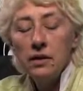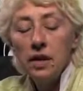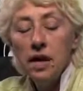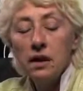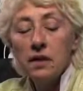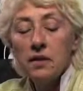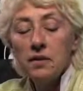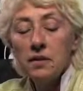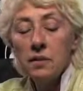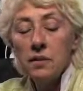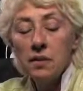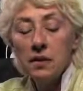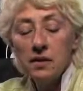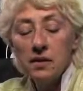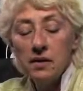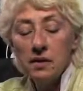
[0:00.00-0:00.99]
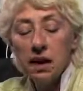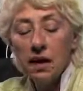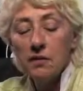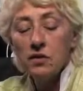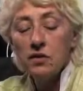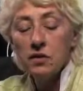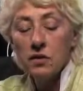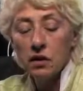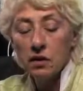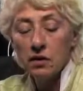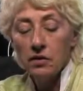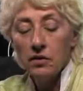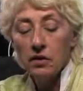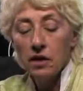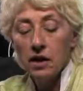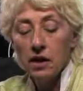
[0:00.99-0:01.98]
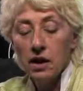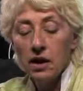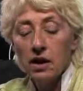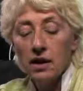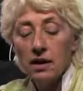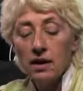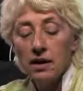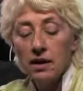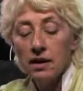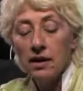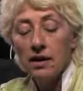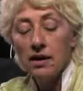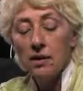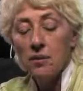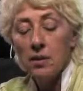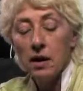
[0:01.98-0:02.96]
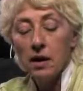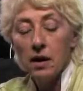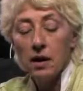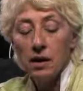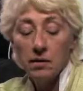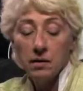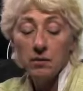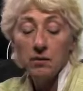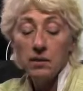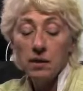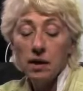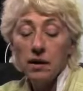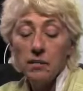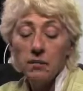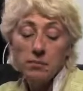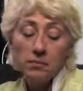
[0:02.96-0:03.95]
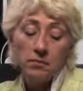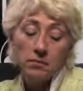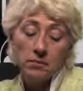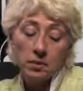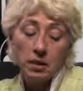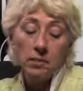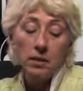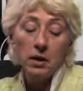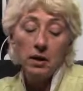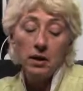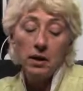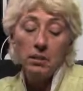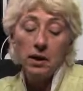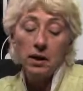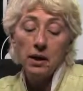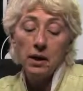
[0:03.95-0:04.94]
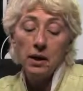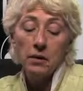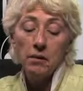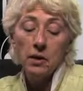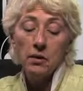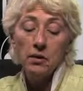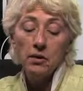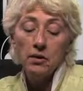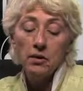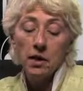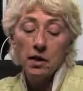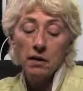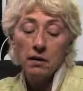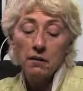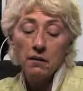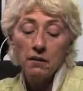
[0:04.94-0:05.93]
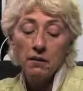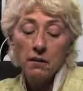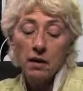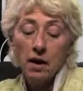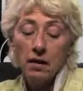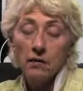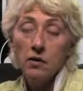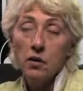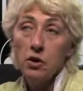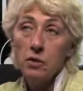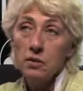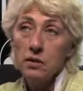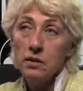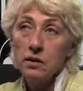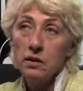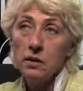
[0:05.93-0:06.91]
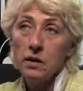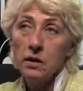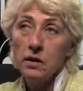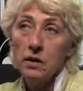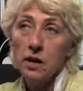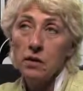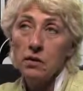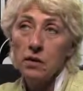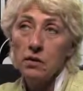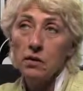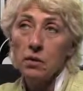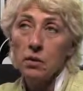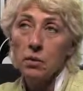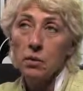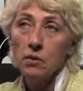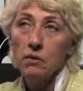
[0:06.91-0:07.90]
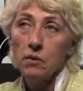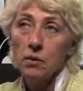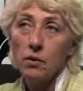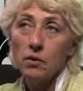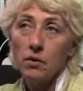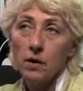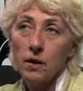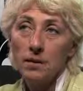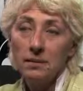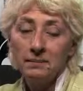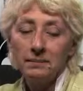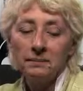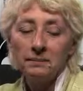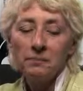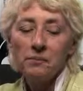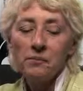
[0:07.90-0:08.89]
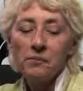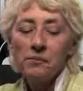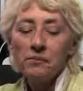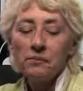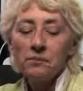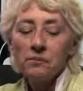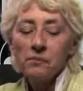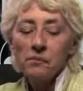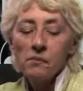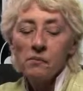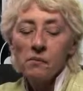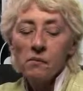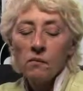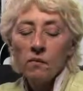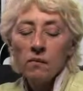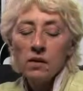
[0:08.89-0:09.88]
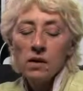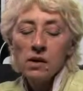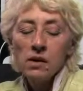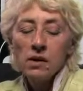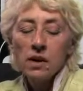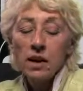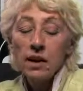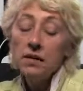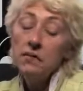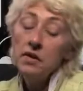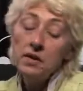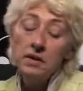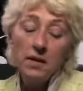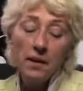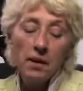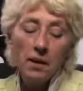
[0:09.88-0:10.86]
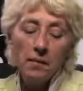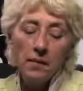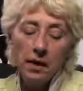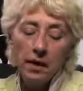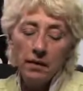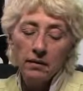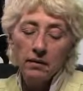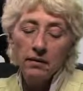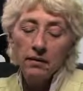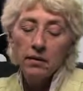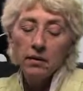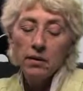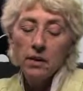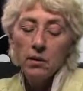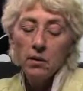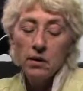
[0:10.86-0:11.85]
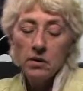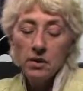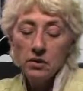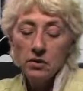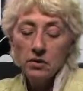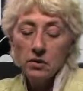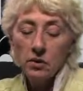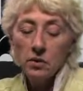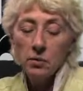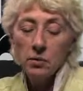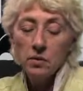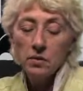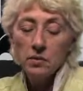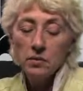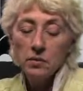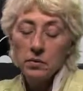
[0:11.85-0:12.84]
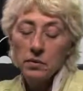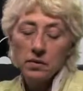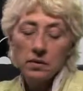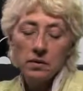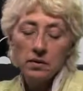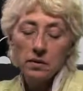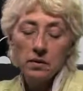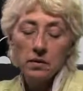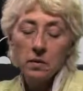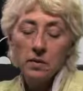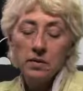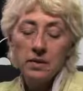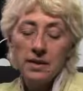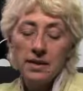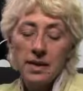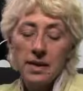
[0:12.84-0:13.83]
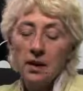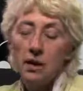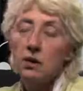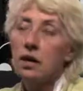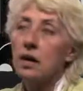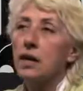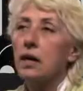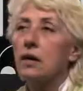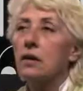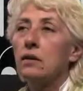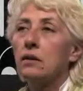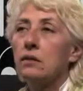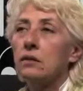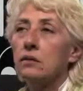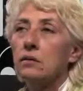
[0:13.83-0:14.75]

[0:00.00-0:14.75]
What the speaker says: that's something that the Tavistock took in hand by primarily by getting mothers out of homes and out into the workforce, and convincing them that raising their children was the most denigrating